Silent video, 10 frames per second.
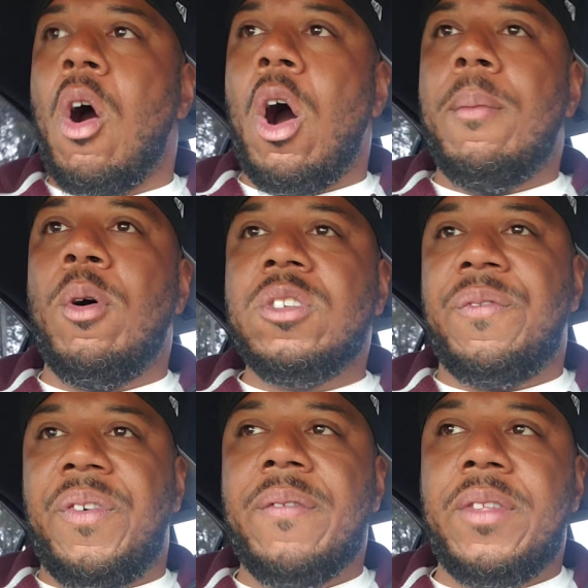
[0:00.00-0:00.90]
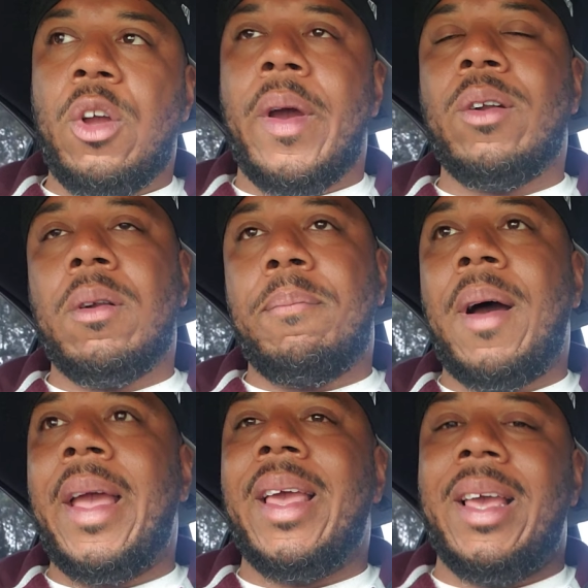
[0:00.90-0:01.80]
almost 50 grand on a
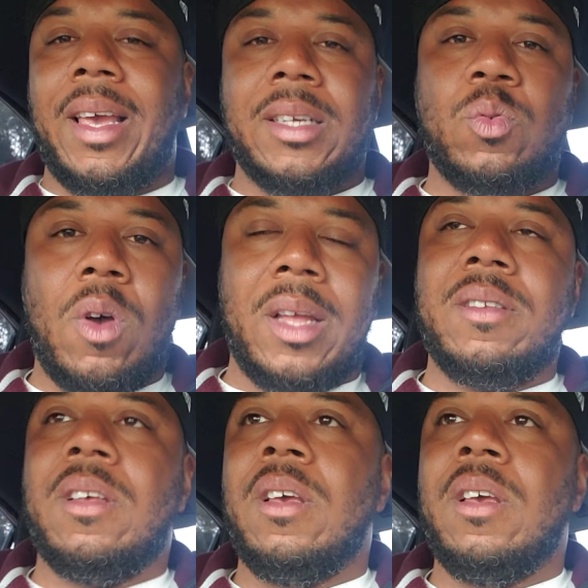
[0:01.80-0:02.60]
bike, and guess what?